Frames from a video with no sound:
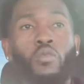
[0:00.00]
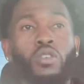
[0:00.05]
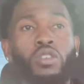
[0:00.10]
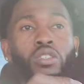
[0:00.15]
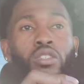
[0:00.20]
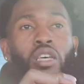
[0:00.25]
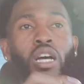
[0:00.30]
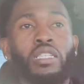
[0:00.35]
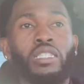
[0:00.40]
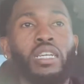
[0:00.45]
with
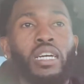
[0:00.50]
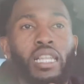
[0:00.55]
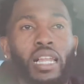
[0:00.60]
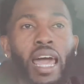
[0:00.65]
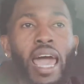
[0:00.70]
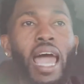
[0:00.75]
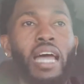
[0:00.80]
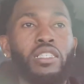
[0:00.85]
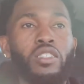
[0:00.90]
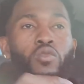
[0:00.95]
such
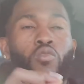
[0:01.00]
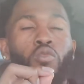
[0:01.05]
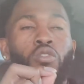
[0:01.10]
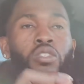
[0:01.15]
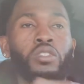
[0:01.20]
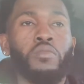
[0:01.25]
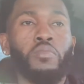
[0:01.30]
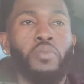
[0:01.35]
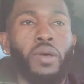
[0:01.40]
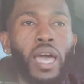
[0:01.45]
class and
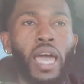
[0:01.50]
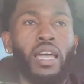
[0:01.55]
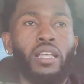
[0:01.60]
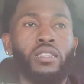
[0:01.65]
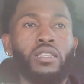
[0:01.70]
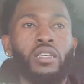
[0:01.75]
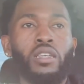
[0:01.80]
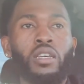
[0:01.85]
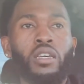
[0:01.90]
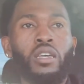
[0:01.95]
respect
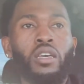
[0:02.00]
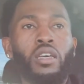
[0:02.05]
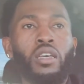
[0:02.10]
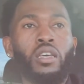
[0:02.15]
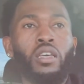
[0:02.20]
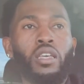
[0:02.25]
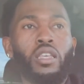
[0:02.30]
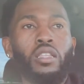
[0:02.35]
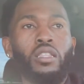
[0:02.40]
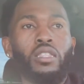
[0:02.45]

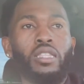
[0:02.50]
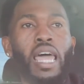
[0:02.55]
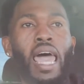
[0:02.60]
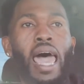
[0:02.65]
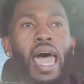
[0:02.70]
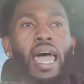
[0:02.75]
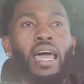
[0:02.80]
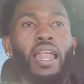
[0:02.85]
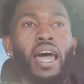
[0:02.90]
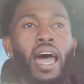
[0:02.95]

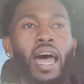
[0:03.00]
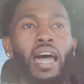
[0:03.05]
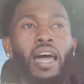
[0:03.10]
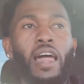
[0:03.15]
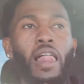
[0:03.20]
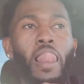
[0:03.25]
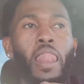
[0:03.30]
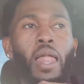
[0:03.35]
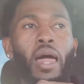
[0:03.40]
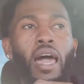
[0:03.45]
that
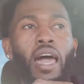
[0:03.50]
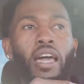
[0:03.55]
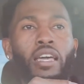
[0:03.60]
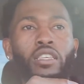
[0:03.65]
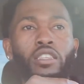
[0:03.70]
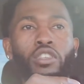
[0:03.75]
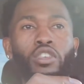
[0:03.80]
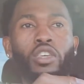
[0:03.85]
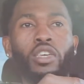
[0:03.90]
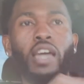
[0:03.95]

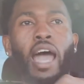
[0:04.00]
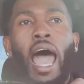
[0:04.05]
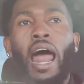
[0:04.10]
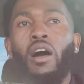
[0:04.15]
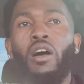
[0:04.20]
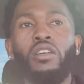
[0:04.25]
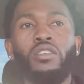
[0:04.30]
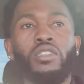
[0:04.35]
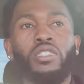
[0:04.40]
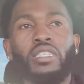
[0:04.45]
I
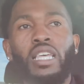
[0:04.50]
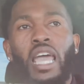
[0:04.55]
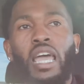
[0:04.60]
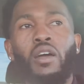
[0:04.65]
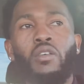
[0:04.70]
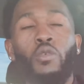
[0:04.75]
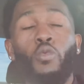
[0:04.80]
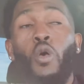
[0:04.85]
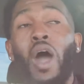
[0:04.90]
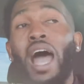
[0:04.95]
don't
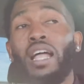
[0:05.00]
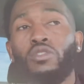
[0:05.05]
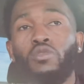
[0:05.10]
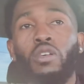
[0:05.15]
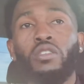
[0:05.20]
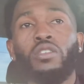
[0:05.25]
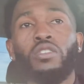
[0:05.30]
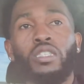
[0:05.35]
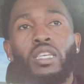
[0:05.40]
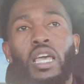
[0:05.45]
understand. Well, I do
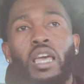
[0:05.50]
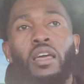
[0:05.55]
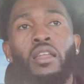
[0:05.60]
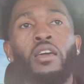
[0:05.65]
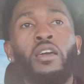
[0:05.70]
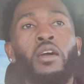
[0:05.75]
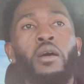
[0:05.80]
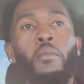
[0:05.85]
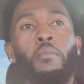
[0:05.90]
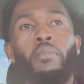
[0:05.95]
understand,
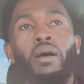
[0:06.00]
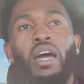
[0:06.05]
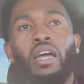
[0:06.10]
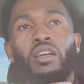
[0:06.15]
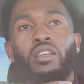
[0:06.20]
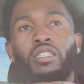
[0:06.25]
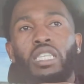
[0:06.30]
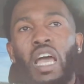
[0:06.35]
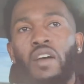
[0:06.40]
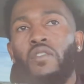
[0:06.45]

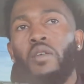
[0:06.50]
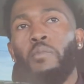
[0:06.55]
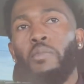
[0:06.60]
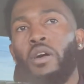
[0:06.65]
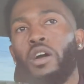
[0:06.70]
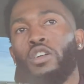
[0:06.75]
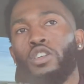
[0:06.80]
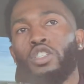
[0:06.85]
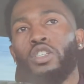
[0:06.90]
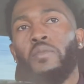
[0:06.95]
but Devin
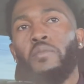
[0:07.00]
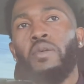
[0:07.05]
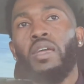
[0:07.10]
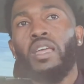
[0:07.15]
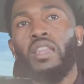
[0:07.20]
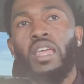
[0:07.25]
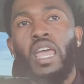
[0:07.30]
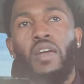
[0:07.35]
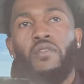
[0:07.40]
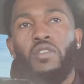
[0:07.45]
Booker should be
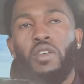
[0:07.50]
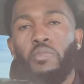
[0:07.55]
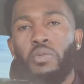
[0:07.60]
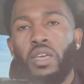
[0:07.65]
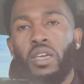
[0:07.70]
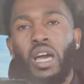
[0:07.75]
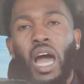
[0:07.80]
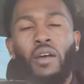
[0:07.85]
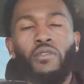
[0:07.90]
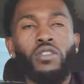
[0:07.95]
in the
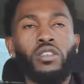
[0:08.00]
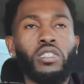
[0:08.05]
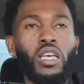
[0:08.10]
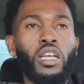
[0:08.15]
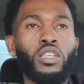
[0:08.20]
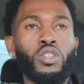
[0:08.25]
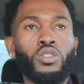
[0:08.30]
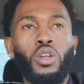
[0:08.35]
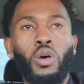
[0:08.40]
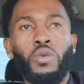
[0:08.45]
MVP
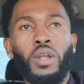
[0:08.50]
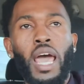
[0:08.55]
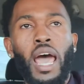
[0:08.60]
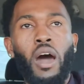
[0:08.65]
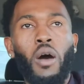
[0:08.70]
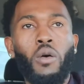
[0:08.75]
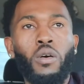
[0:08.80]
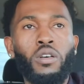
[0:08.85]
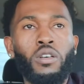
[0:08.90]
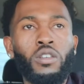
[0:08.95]
conversation, no
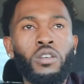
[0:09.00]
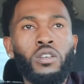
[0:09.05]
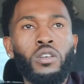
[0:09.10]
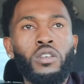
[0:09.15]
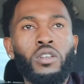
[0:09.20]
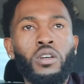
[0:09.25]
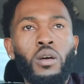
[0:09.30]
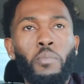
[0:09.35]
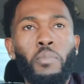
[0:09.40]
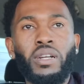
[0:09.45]
doubt.
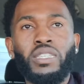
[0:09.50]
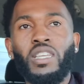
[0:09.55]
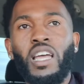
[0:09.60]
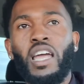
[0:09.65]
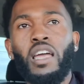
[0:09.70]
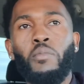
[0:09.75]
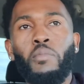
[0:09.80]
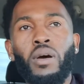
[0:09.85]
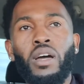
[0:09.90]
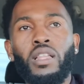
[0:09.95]
But
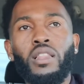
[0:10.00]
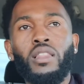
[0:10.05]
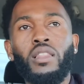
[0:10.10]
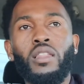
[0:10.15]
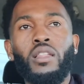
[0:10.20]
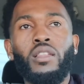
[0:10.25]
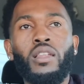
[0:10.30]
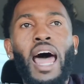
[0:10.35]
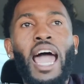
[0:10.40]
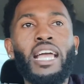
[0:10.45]

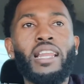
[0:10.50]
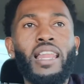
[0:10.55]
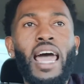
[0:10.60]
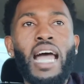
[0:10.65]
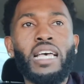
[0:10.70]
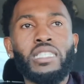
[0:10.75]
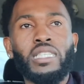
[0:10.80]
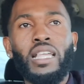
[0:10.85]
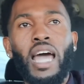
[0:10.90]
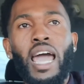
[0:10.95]
like
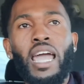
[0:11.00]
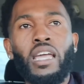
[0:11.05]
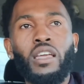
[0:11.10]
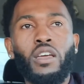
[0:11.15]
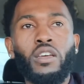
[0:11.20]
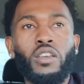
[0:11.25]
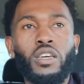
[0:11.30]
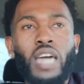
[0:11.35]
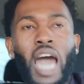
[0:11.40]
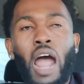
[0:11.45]
last night,
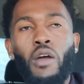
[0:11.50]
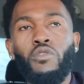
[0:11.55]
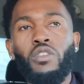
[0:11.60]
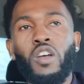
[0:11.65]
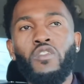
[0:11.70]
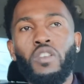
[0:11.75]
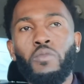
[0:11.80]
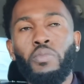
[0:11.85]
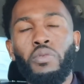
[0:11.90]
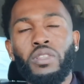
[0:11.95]
Kyrie
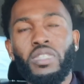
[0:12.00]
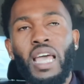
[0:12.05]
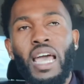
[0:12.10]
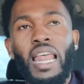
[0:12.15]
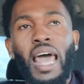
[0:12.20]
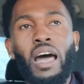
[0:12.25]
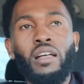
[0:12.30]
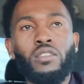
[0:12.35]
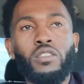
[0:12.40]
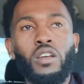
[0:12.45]
Irving put that
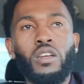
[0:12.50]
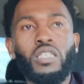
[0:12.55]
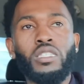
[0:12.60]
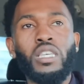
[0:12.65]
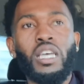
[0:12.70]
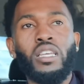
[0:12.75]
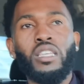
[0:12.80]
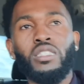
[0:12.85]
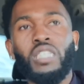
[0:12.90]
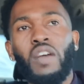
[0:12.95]
out there. He
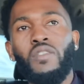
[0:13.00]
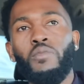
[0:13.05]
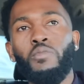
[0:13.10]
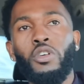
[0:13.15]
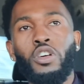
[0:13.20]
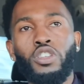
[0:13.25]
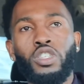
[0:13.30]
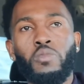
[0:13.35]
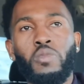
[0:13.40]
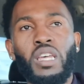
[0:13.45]
said Devin
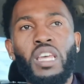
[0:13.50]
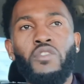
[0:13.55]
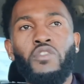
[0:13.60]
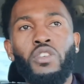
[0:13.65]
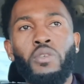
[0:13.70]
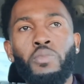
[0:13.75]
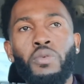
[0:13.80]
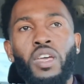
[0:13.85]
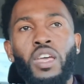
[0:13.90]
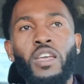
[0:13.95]
Booker should be
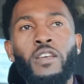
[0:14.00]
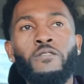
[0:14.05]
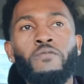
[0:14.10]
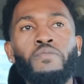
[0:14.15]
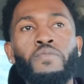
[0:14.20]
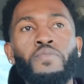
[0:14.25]
MVP.